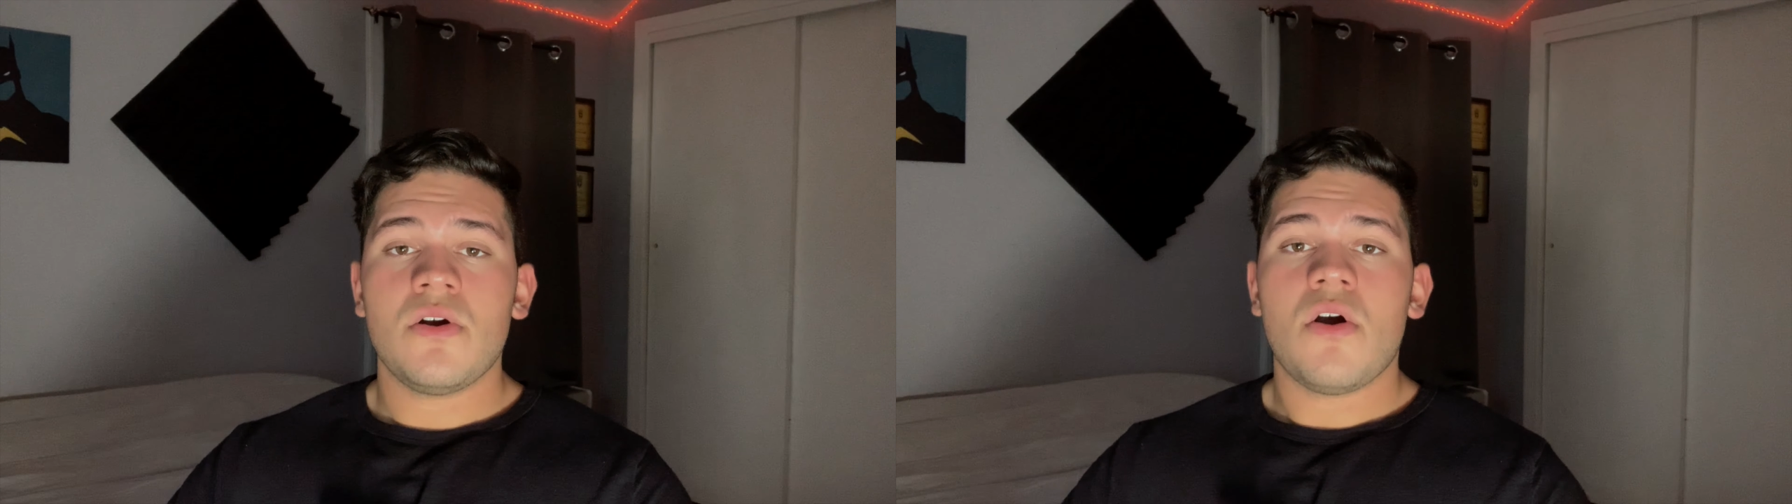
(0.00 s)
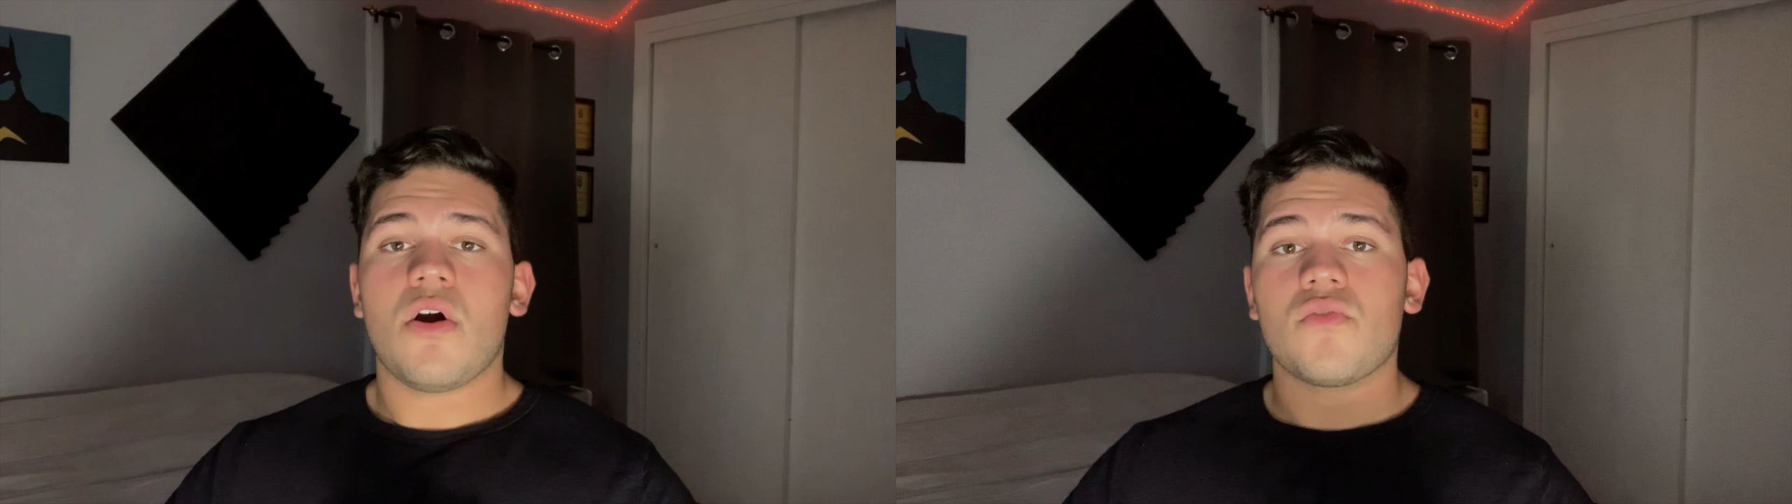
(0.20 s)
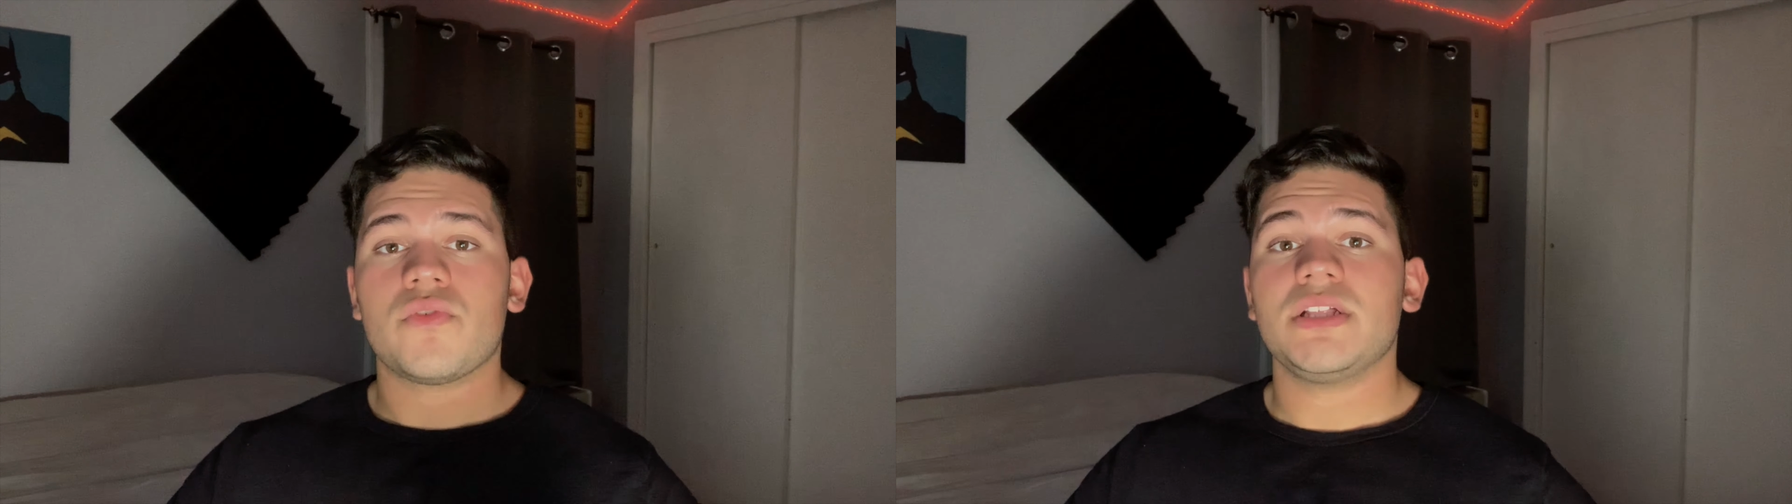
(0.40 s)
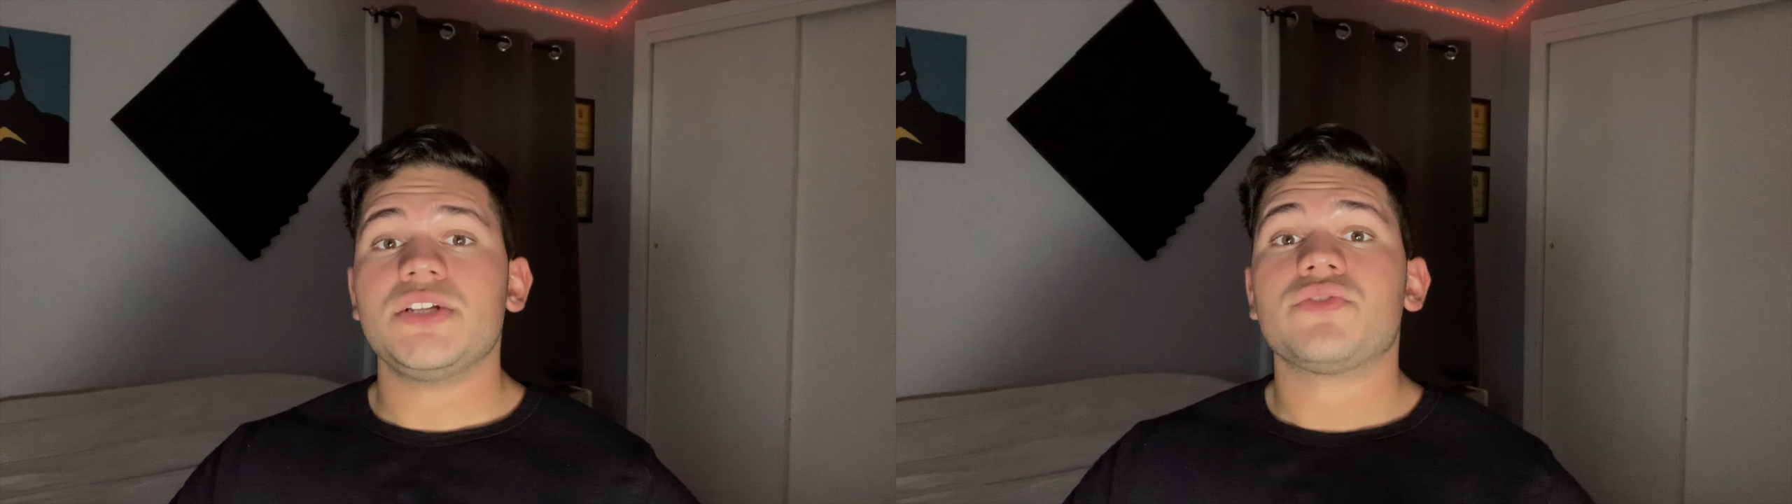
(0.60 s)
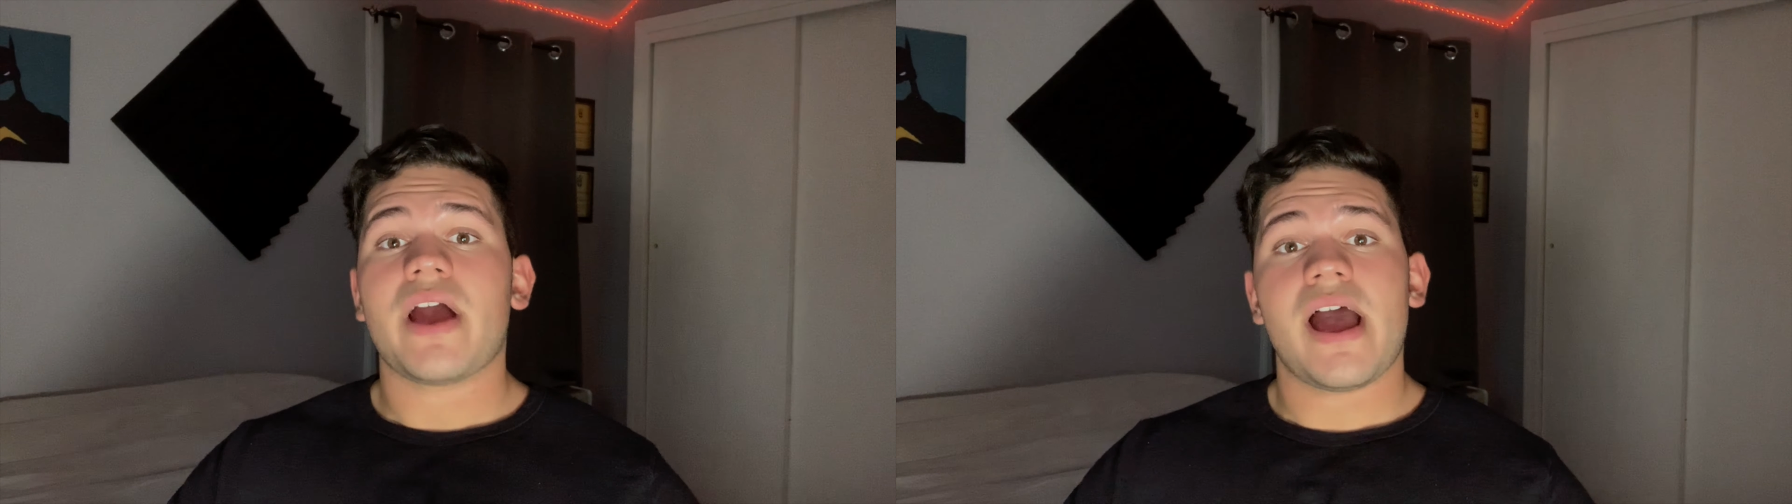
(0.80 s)
are really
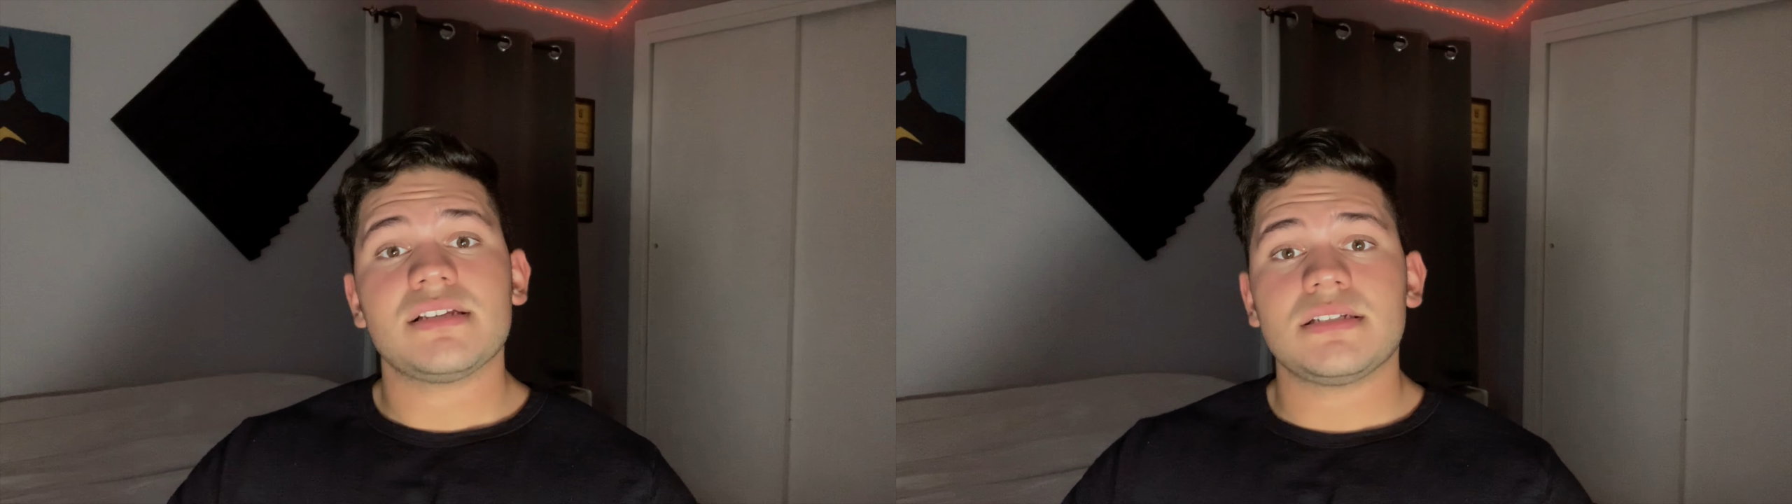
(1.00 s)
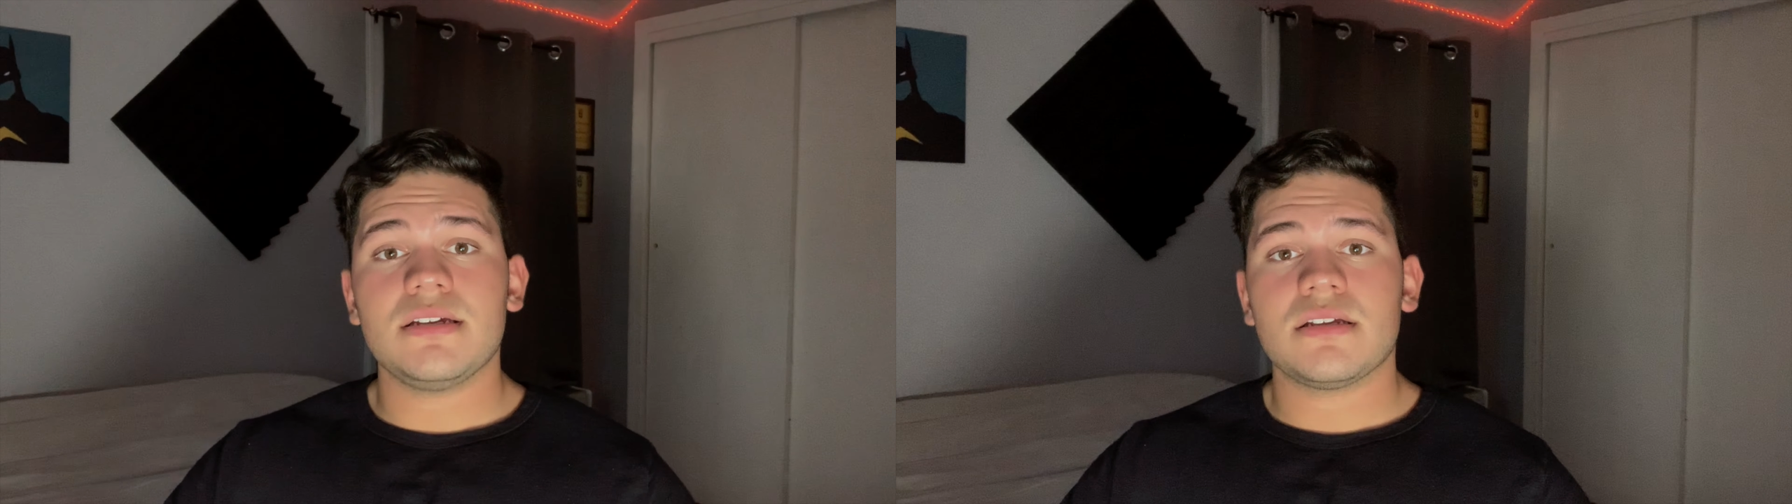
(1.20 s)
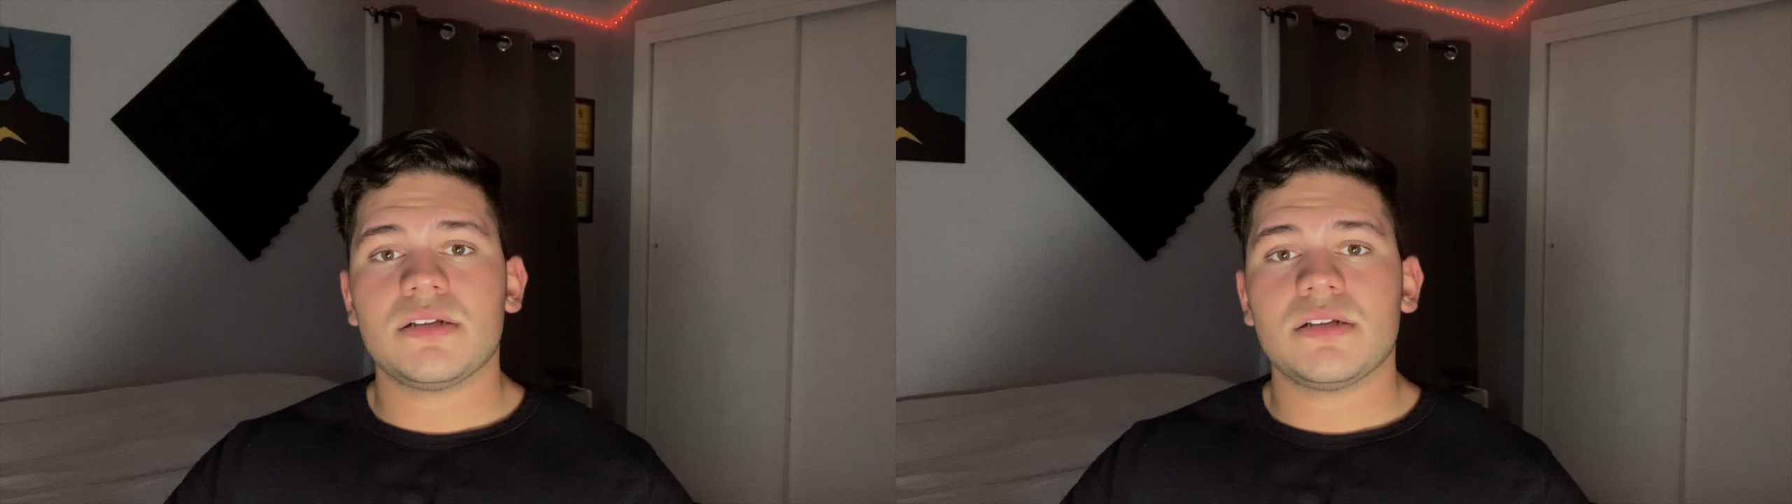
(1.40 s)
drastic